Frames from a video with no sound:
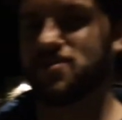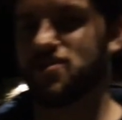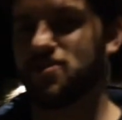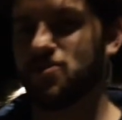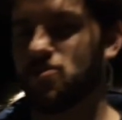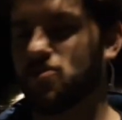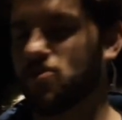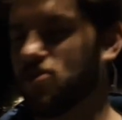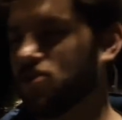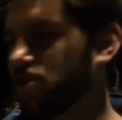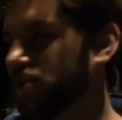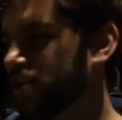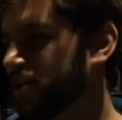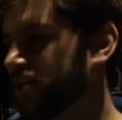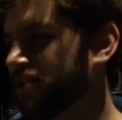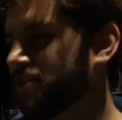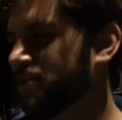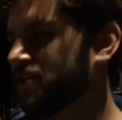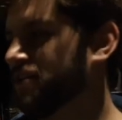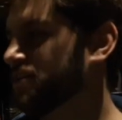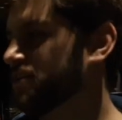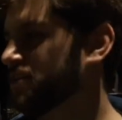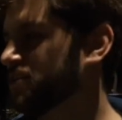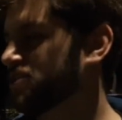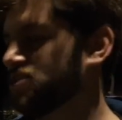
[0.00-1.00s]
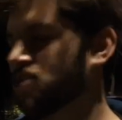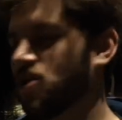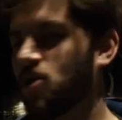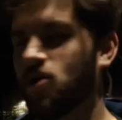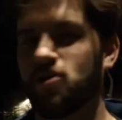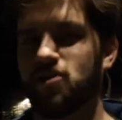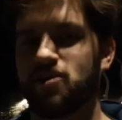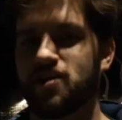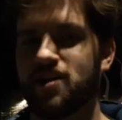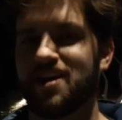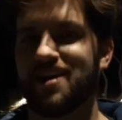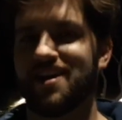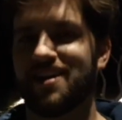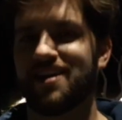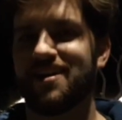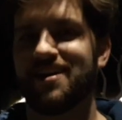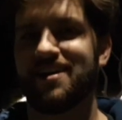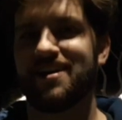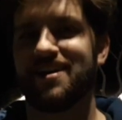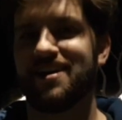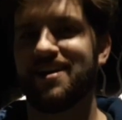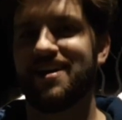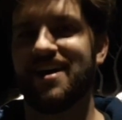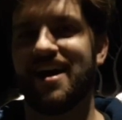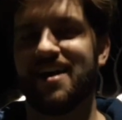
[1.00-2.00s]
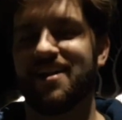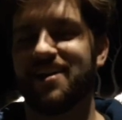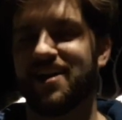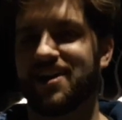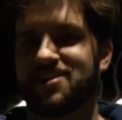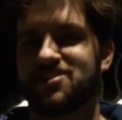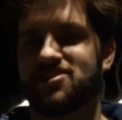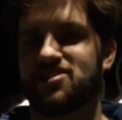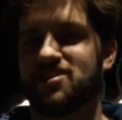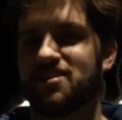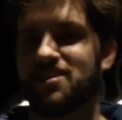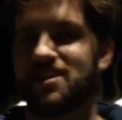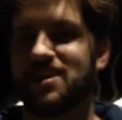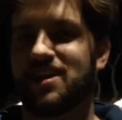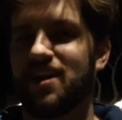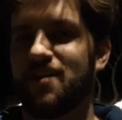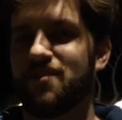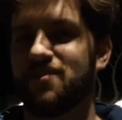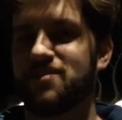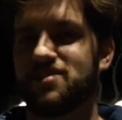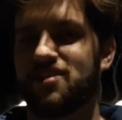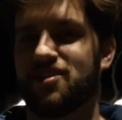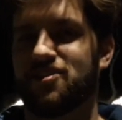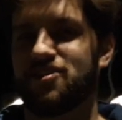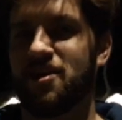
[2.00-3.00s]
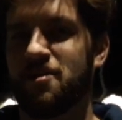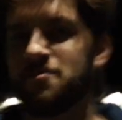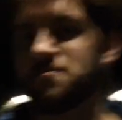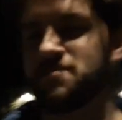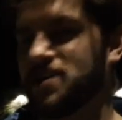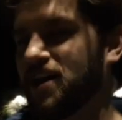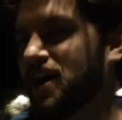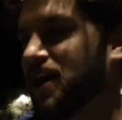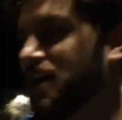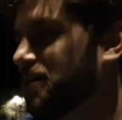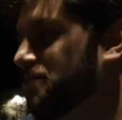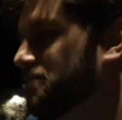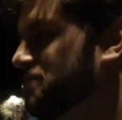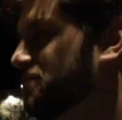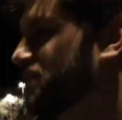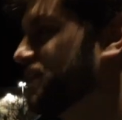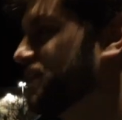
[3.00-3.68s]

in the world. Totally. Like, give us the thumbs up.